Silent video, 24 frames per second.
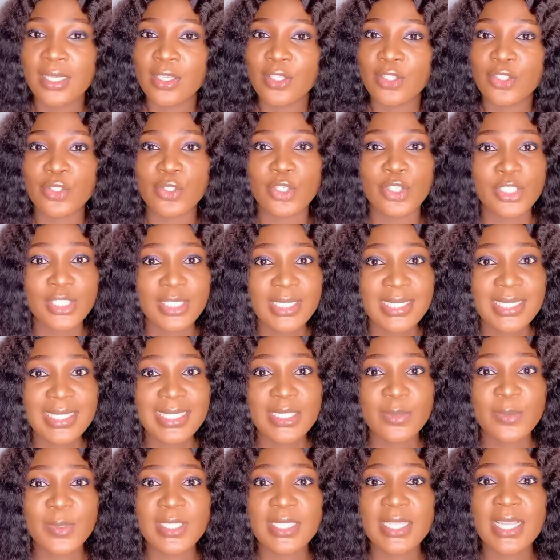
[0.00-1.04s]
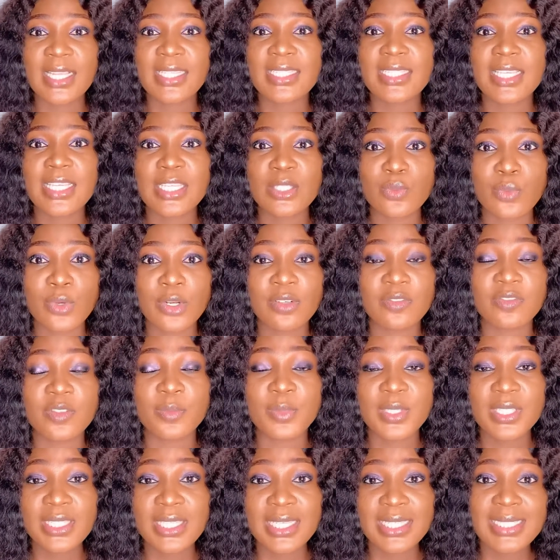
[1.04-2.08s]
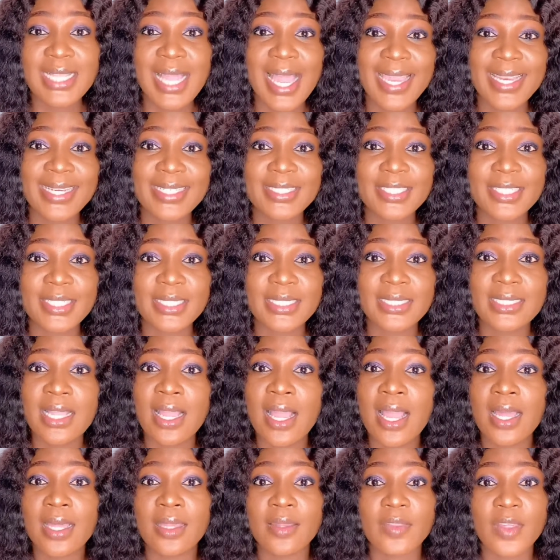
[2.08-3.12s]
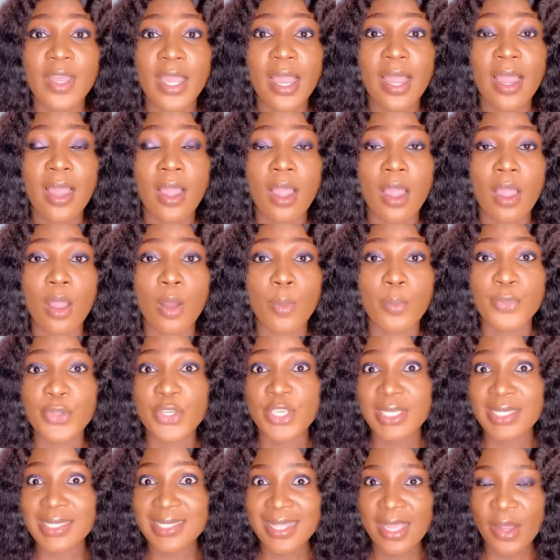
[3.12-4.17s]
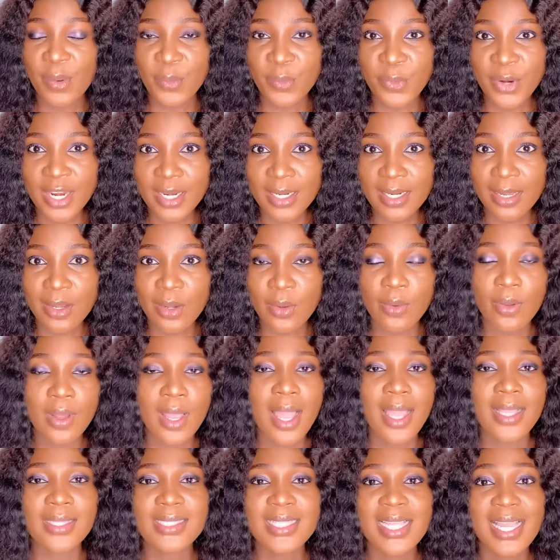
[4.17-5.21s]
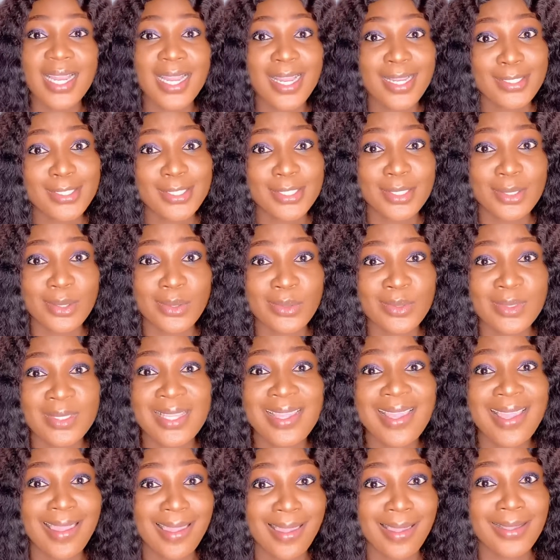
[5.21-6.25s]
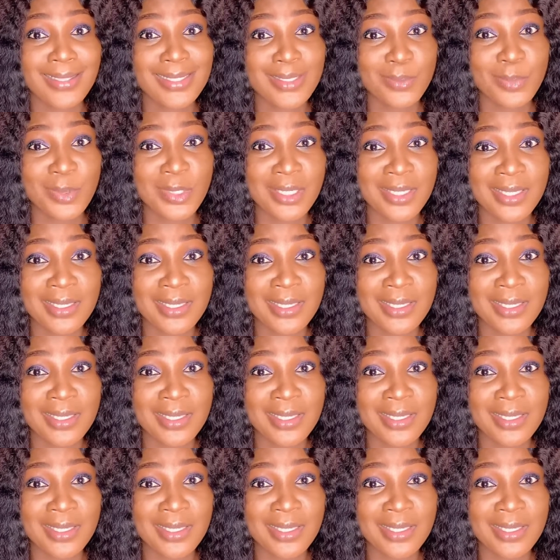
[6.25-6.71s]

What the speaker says: So logistics business is one of the business ideas that you can start right now and start cashing out ASAP